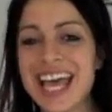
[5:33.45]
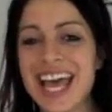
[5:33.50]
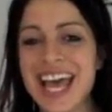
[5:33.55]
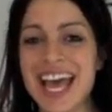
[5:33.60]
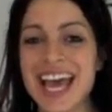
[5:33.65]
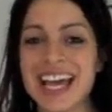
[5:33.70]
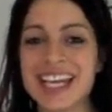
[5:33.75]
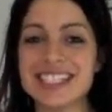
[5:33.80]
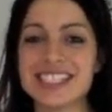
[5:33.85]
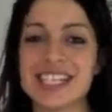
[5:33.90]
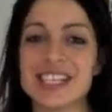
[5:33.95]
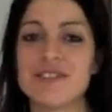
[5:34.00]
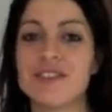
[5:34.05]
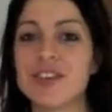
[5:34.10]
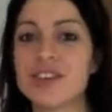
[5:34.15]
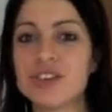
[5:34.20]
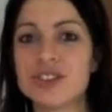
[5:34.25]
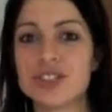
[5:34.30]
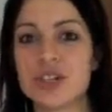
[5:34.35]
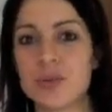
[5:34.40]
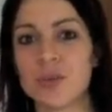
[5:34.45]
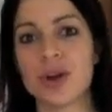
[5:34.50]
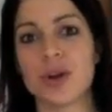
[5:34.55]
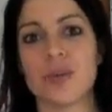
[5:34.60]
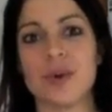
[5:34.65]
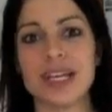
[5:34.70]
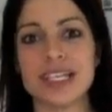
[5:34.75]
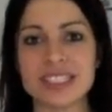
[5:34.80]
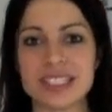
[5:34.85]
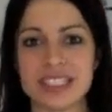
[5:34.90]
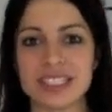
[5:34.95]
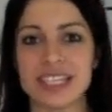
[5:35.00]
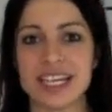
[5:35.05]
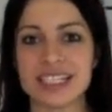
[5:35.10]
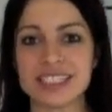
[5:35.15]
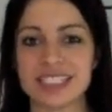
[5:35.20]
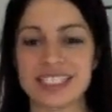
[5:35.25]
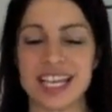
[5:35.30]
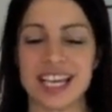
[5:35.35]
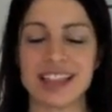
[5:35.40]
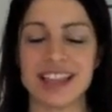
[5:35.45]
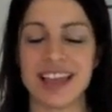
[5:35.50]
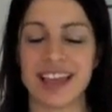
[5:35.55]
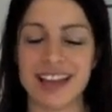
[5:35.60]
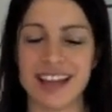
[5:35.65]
And if you don't want to wait till the next day